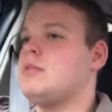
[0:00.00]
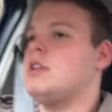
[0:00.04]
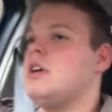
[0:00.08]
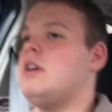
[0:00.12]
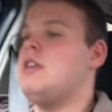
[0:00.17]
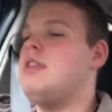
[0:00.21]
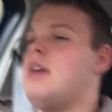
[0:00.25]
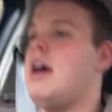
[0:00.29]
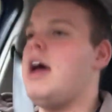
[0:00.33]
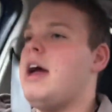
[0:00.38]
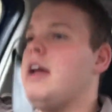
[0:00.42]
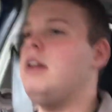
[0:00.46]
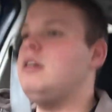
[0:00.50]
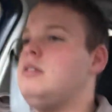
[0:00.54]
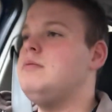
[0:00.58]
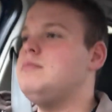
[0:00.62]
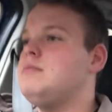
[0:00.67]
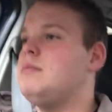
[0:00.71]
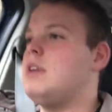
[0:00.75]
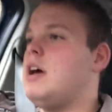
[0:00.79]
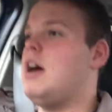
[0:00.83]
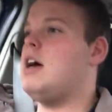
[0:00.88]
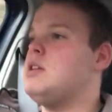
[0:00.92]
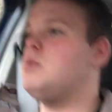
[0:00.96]

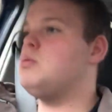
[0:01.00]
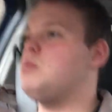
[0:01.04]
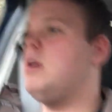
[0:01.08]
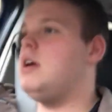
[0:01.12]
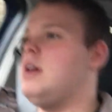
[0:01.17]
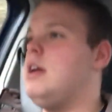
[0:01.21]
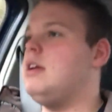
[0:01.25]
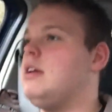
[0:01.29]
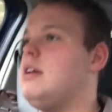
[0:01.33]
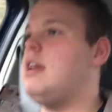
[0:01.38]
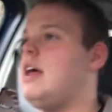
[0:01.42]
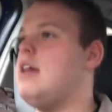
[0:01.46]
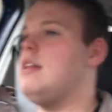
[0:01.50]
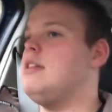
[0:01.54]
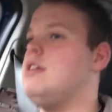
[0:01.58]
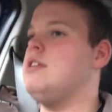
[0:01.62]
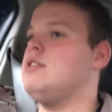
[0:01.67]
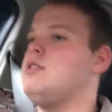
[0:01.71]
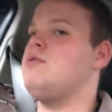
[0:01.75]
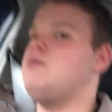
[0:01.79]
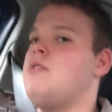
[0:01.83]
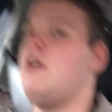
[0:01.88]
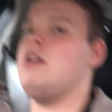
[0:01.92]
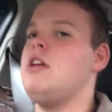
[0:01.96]
then as we let
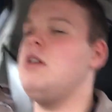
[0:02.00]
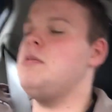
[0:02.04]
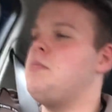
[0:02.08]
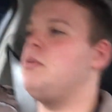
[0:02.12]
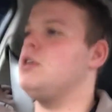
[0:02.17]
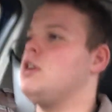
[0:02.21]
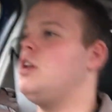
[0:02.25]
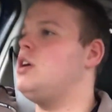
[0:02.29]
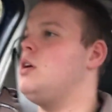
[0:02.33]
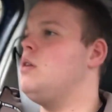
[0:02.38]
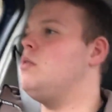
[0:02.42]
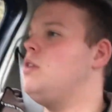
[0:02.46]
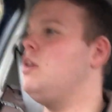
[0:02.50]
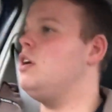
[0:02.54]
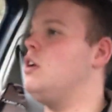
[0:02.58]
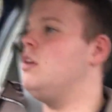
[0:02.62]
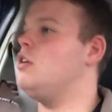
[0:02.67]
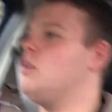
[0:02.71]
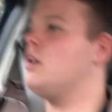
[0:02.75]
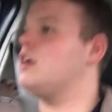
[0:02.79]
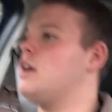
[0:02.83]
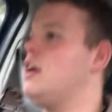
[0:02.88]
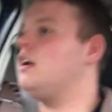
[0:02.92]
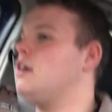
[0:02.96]
this very peculiar
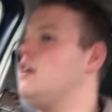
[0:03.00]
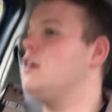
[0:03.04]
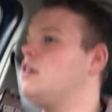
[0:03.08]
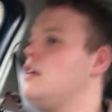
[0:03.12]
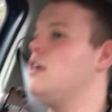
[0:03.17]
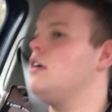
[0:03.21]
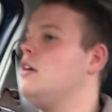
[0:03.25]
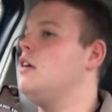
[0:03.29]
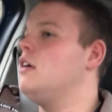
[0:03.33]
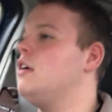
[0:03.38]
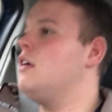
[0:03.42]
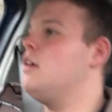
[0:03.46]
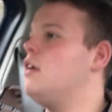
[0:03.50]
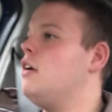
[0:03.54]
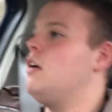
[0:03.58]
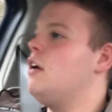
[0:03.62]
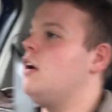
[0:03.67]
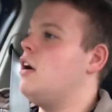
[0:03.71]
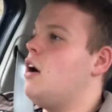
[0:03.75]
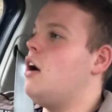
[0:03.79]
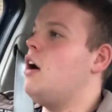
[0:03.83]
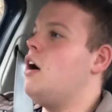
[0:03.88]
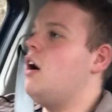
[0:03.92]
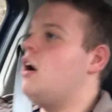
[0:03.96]
looking
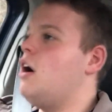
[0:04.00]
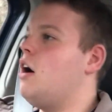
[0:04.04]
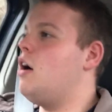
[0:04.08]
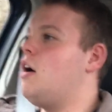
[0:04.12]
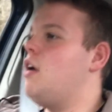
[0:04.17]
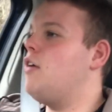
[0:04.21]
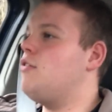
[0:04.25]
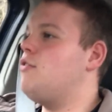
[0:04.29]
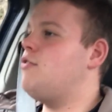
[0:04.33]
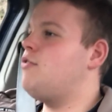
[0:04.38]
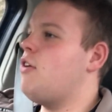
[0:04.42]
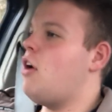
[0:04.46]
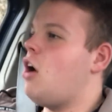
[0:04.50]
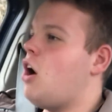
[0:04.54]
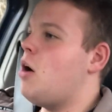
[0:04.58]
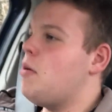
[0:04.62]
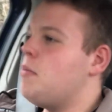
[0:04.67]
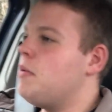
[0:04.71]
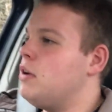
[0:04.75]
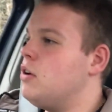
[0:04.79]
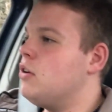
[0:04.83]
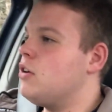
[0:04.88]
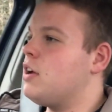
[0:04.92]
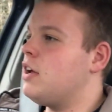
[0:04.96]

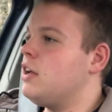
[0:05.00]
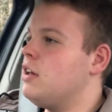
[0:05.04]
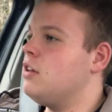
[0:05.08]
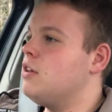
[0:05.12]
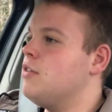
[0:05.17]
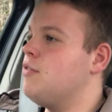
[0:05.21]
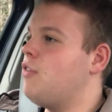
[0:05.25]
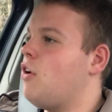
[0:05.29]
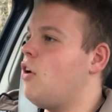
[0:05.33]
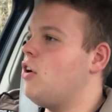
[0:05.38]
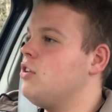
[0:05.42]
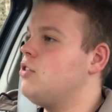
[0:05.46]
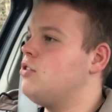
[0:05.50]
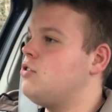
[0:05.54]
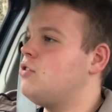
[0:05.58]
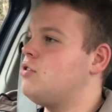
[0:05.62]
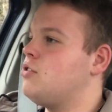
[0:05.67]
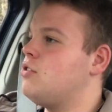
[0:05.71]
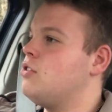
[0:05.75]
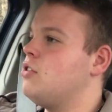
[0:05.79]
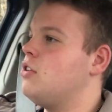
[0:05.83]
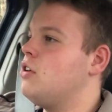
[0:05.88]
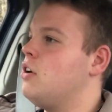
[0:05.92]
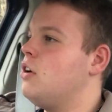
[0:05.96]
farmy looking
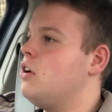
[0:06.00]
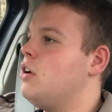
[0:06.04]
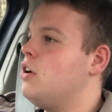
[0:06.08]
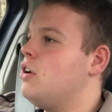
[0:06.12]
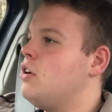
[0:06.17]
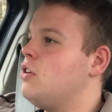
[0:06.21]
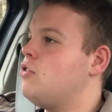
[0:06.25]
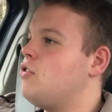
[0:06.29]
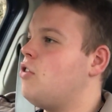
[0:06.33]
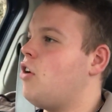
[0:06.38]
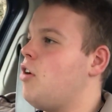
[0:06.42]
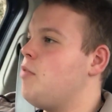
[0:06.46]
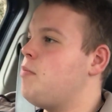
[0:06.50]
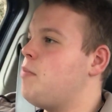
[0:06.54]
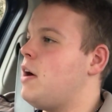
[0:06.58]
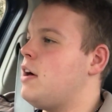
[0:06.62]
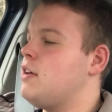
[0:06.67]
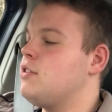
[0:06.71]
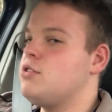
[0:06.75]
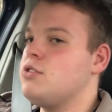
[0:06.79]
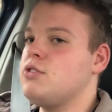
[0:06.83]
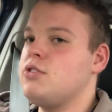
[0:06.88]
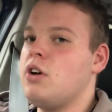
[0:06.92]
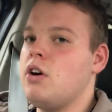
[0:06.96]
device drive
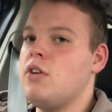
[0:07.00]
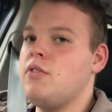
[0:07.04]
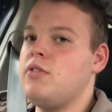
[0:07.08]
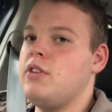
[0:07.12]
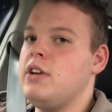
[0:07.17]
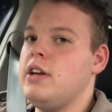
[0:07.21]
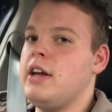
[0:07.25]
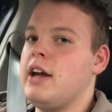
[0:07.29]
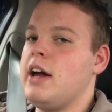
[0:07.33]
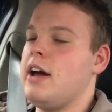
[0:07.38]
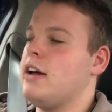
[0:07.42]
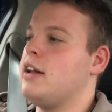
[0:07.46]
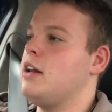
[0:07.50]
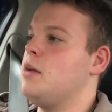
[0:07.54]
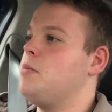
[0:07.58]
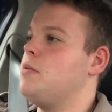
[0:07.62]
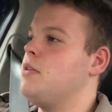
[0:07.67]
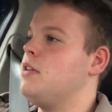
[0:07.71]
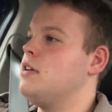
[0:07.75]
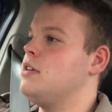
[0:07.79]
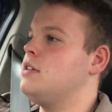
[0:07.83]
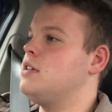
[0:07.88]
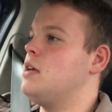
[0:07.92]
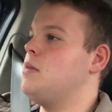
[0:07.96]
past us, hopefully you get a
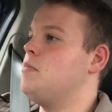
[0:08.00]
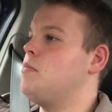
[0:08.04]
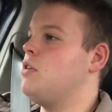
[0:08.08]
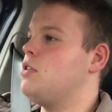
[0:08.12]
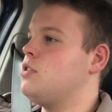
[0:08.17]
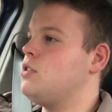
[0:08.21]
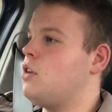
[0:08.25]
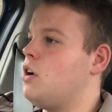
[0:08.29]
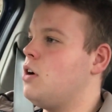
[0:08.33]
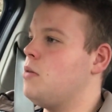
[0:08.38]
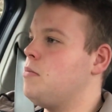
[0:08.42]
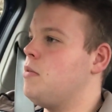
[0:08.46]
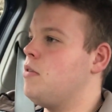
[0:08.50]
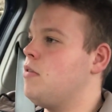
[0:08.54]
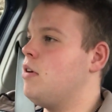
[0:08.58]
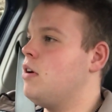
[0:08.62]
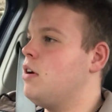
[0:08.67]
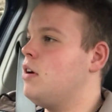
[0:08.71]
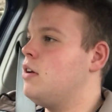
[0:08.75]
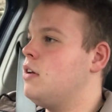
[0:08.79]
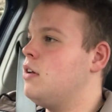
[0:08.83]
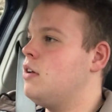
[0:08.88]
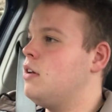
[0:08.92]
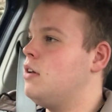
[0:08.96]
clip of this in my side
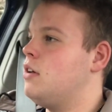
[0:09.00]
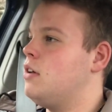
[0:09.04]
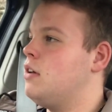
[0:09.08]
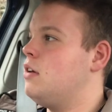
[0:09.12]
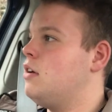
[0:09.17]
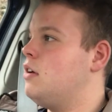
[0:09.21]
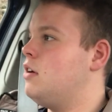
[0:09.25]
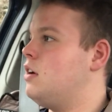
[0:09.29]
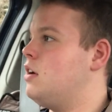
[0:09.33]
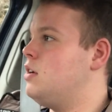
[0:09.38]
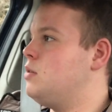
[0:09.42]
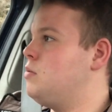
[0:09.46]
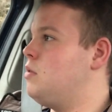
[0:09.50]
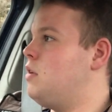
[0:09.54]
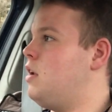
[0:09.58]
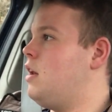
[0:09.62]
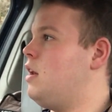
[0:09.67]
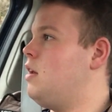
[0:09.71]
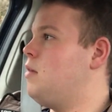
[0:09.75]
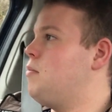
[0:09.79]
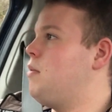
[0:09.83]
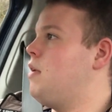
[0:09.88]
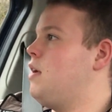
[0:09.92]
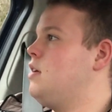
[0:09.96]
mirror as we
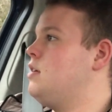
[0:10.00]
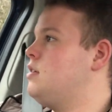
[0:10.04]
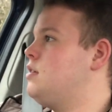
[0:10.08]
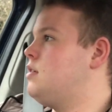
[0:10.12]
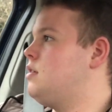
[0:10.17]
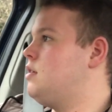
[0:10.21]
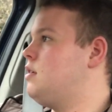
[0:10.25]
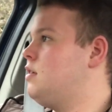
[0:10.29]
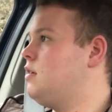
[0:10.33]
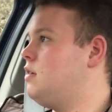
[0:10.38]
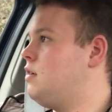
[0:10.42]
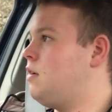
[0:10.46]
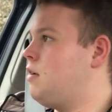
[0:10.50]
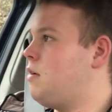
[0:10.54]
let it past.